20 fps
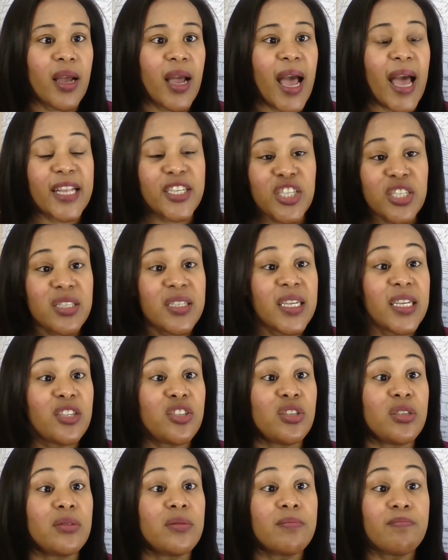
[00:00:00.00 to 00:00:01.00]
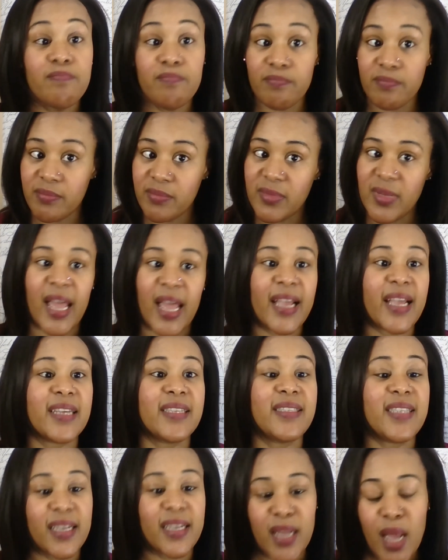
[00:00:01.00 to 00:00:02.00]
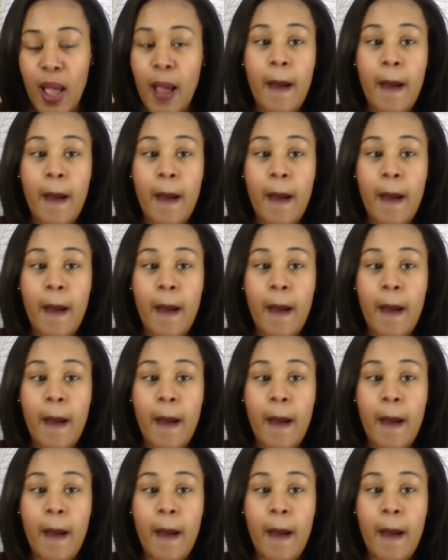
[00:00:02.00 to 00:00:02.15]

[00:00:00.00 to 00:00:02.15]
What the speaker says: I just need to, like I said,